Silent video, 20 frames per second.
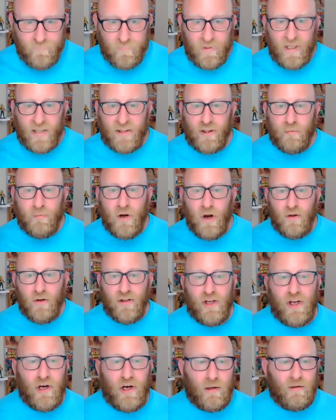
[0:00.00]
Let them know that
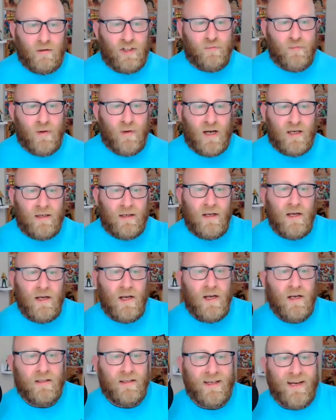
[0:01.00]
you're going to respond
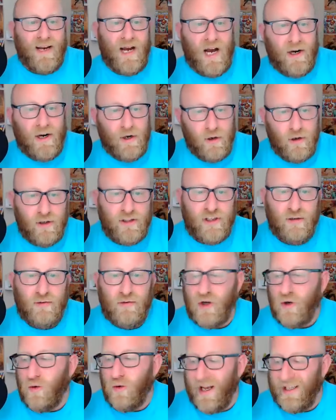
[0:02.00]
to non-urgent
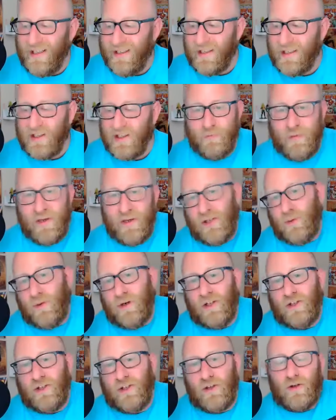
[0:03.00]
requests between
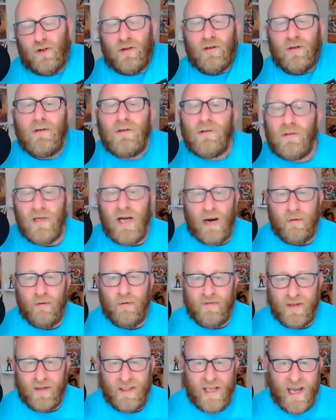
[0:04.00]
a certain time
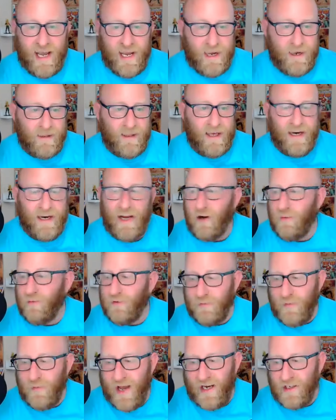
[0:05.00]
of the day. That
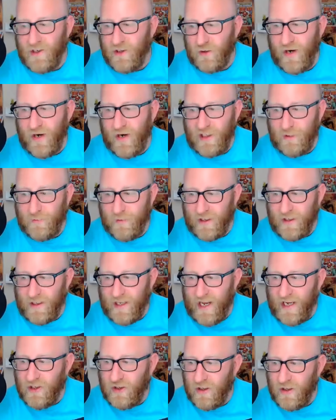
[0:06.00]
helps manage their
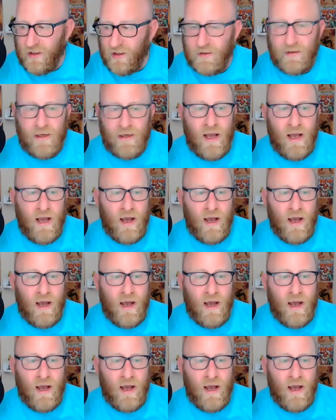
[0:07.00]
expectations.